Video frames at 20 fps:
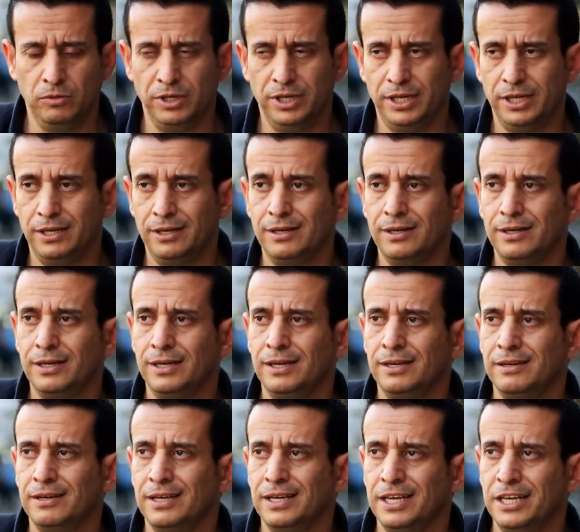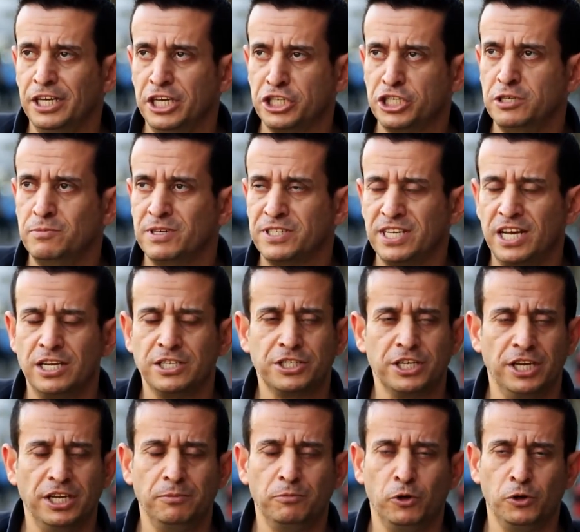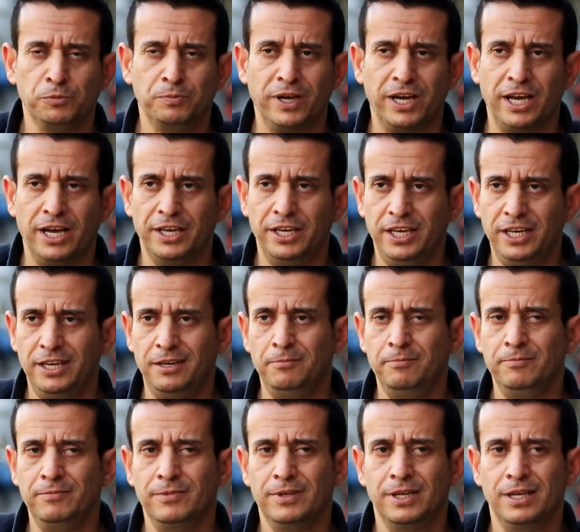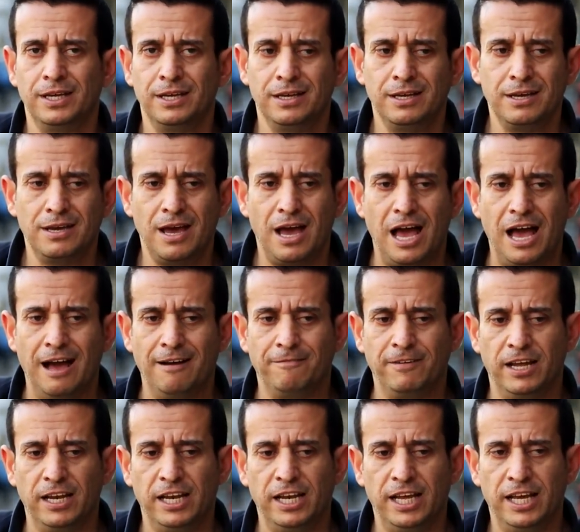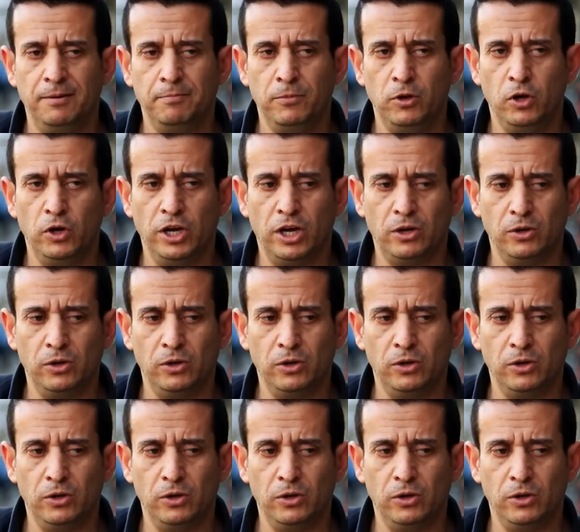to be alive, but my injury would leave me paralyzed,